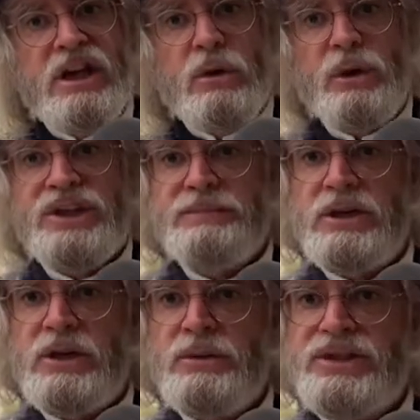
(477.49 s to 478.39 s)
which has been
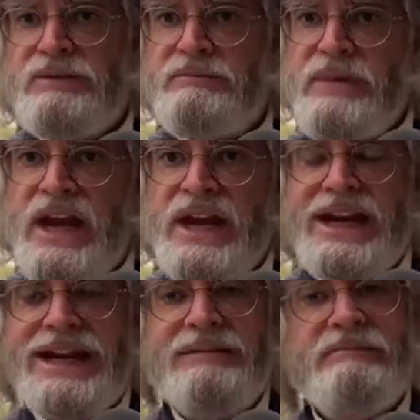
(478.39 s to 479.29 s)
used in
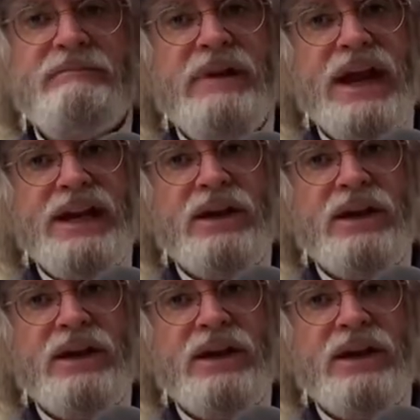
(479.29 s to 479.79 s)
many, many